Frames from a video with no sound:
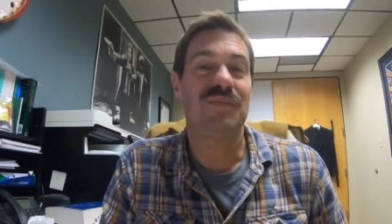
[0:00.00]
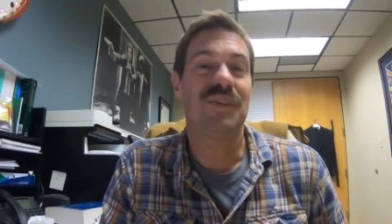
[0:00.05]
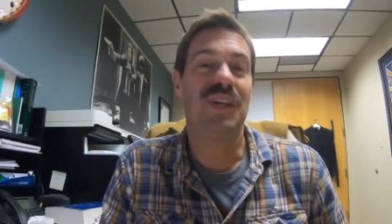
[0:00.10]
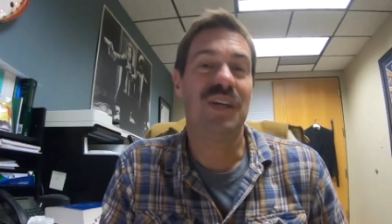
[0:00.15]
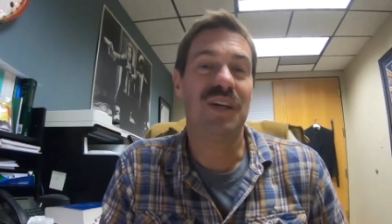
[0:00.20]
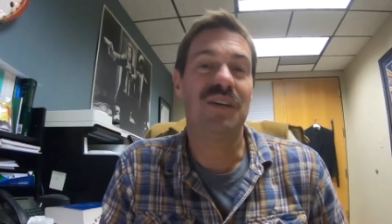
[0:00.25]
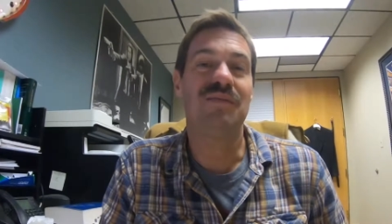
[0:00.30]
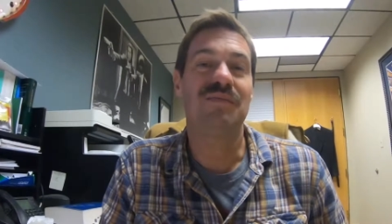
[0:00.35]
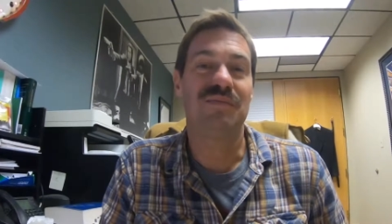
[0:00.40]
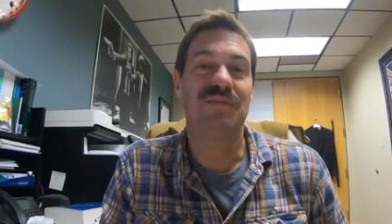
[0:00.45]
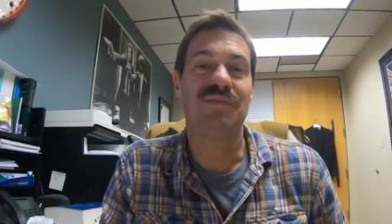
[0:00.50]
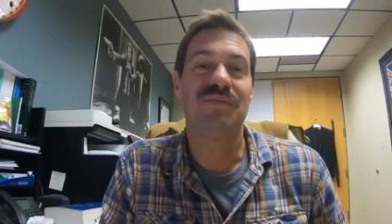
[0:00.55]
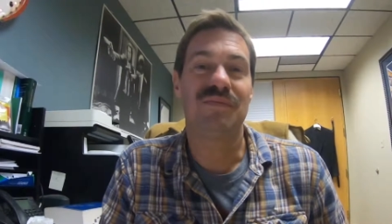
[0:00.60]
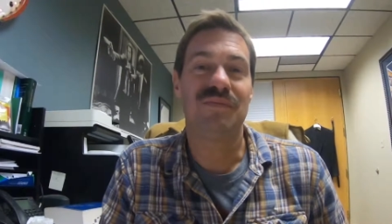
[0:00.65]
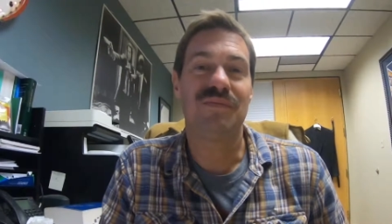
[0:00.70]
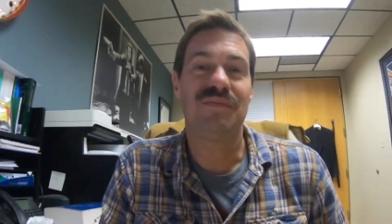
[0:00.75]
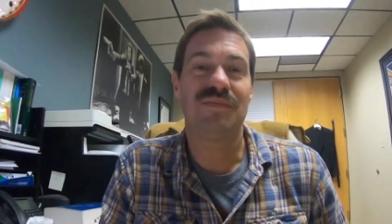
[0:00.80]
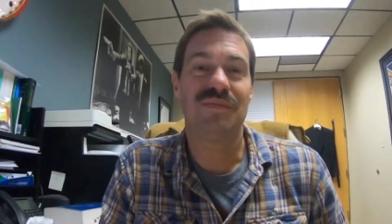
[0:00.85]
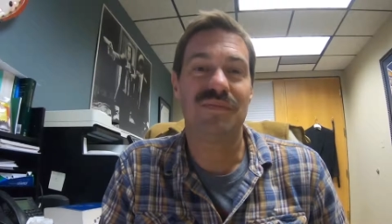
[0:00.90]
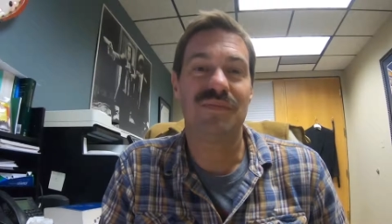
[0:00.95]
Yeah,
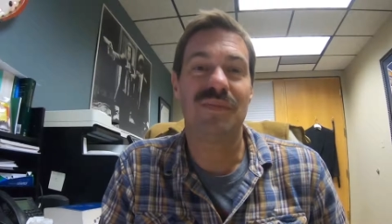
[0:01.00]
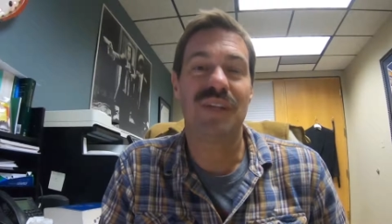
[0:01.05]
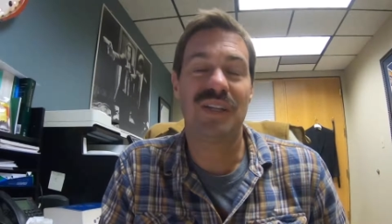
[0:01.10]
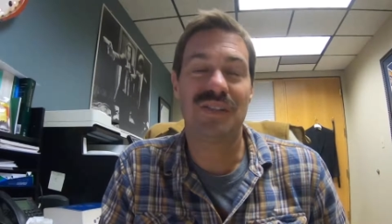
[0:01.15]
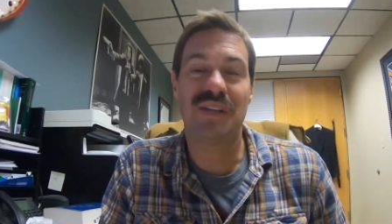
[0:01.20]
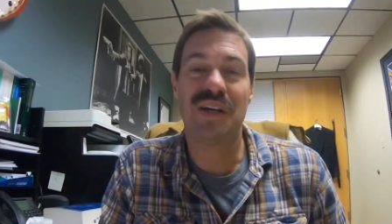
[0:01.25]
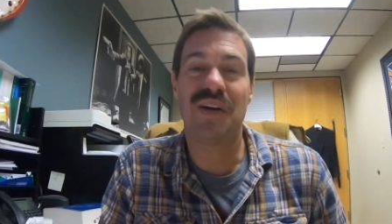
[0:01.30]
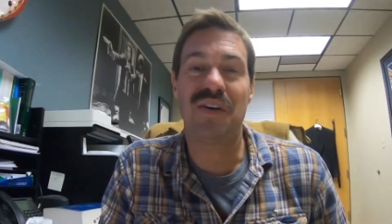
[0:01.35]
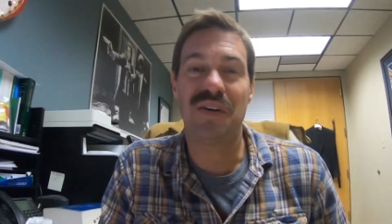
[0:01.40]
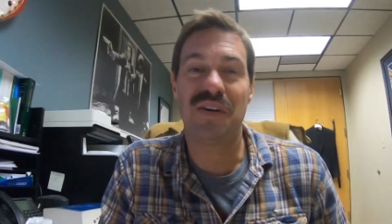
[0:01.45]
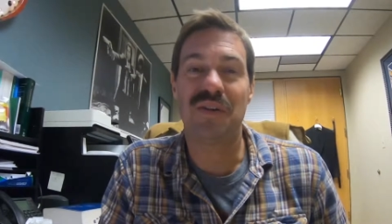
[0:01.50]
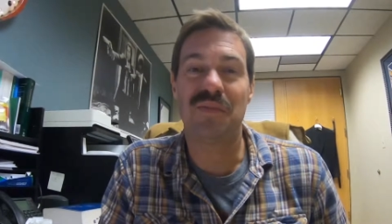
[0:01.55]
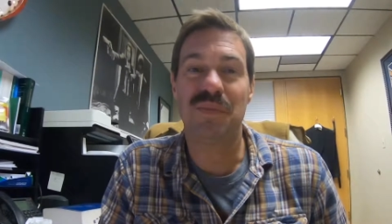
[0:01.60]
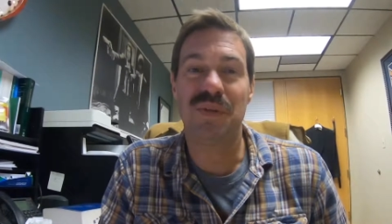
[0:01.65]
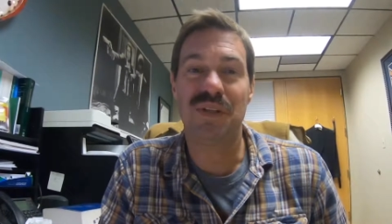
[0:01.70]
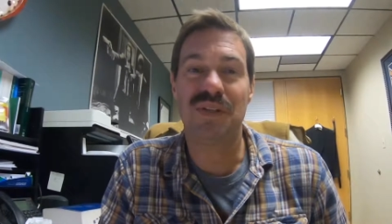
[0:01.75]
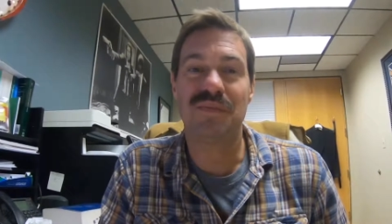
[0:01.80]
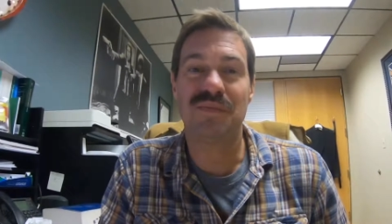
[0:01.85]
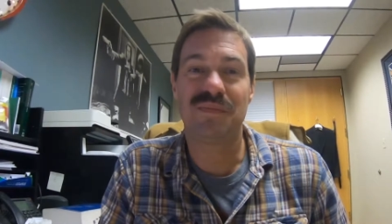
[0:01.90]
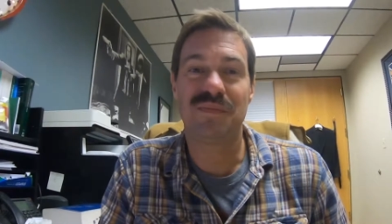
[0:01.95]
that's how it can
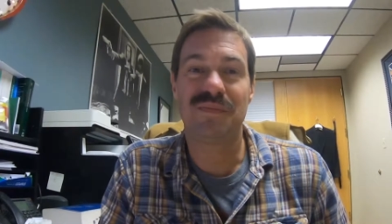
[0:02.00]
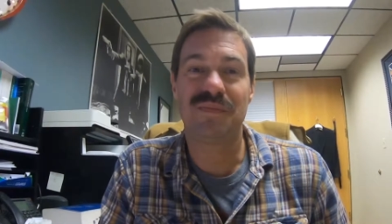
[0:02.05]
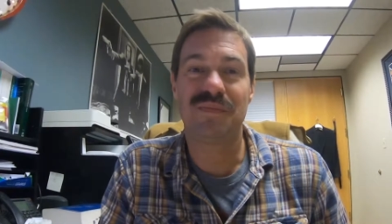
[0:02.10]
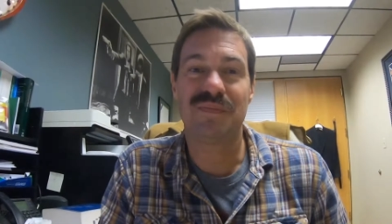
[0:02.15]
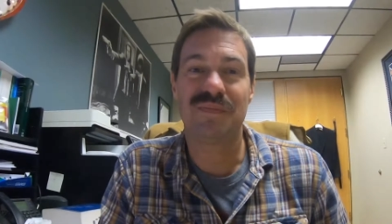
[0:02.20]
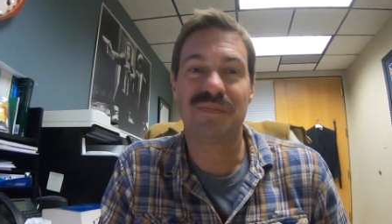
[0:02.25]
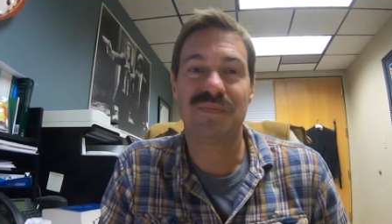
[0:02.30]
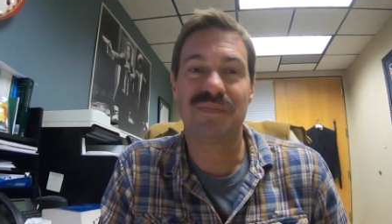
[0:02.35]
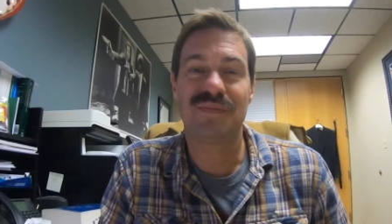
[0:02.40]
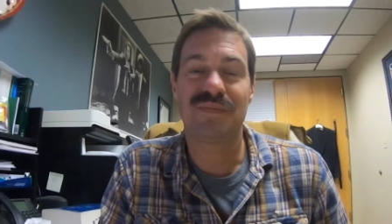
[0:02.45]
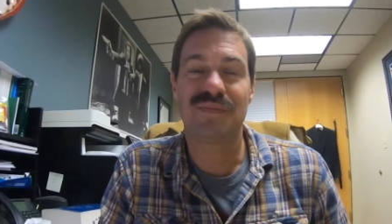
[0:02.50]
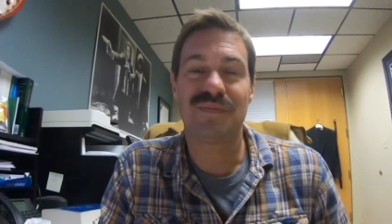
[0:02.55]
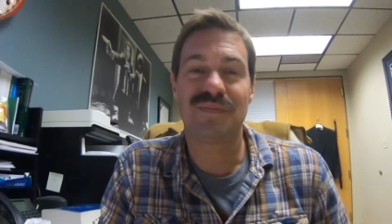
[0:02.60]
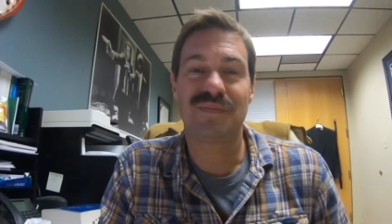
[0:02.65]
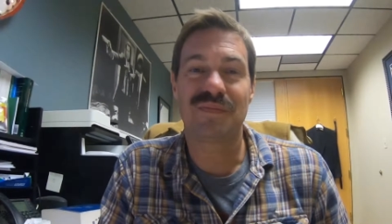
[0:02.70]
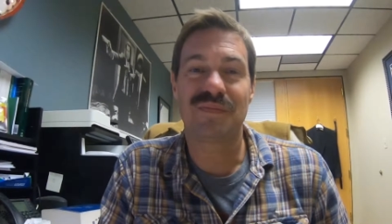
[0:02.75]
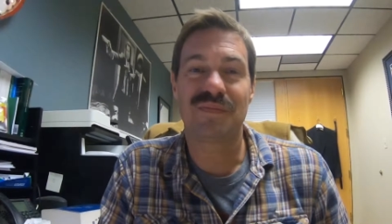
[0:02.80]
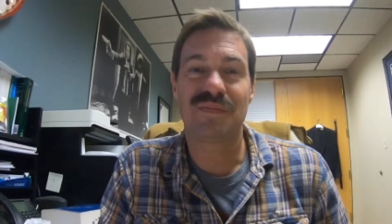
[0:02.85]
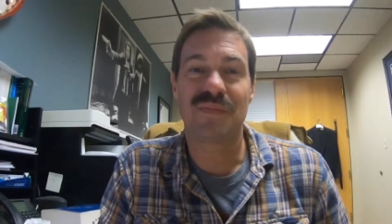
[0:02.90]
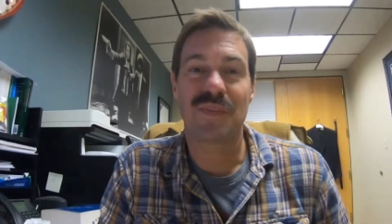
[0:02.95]
be.
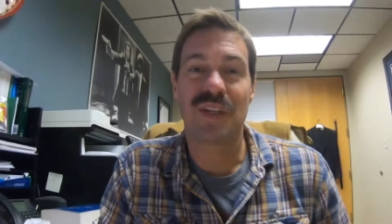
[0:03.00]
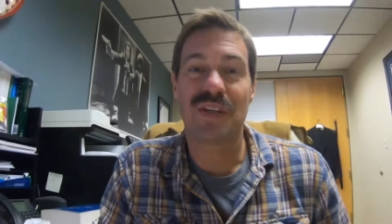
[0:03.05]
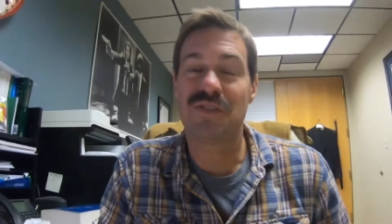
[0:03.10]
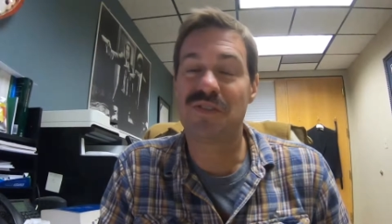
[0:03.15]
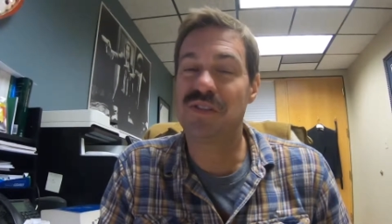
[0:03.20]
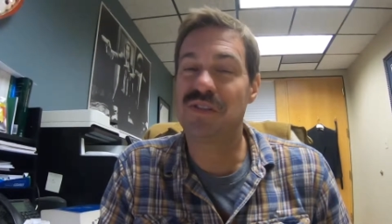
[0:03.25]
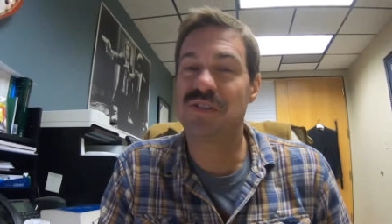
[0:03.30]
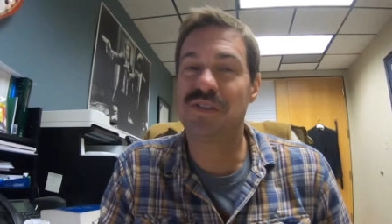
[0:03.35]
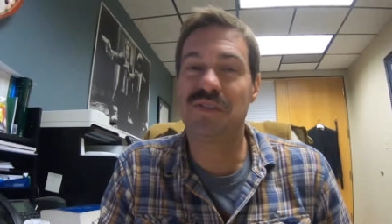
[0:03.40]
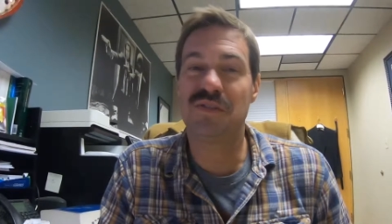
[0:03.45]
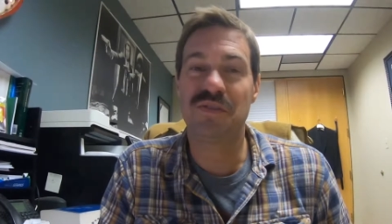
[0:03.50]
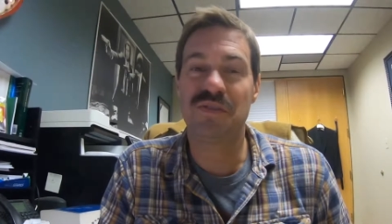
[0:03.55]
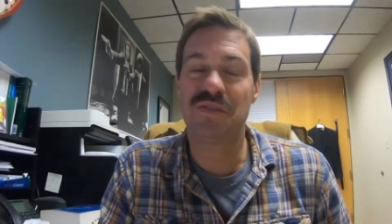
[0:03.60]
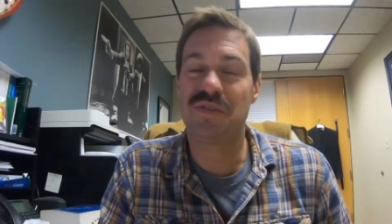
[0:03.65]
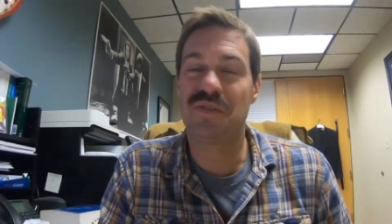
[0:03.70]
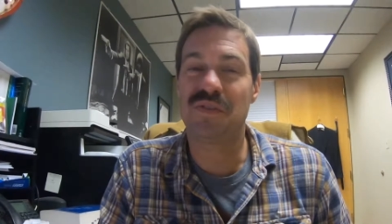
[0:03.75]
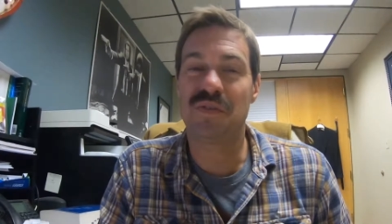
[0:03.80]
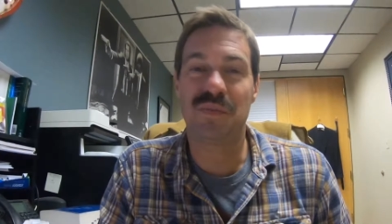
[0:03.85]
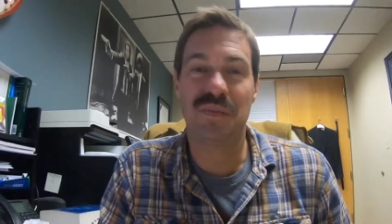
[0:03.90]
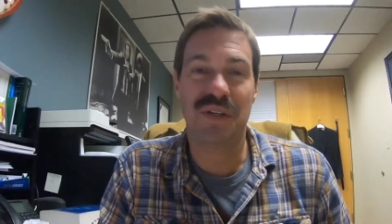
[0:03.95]
She still
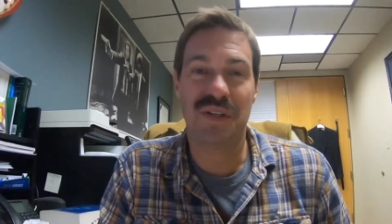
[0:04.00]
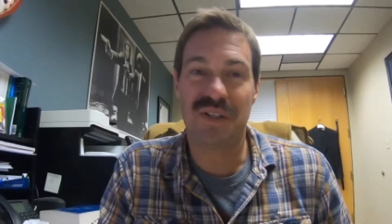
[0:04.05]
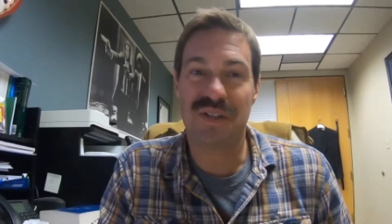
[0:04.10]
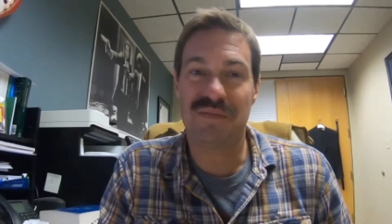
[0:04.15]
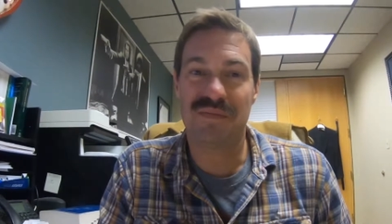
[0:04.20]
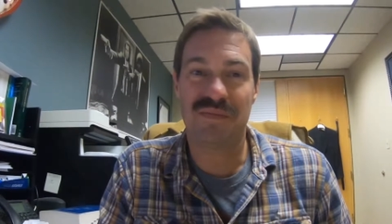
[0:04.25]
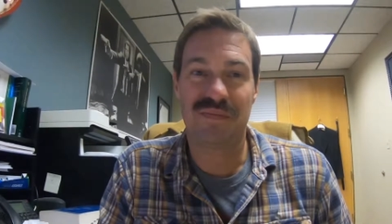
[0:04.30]
stole the money.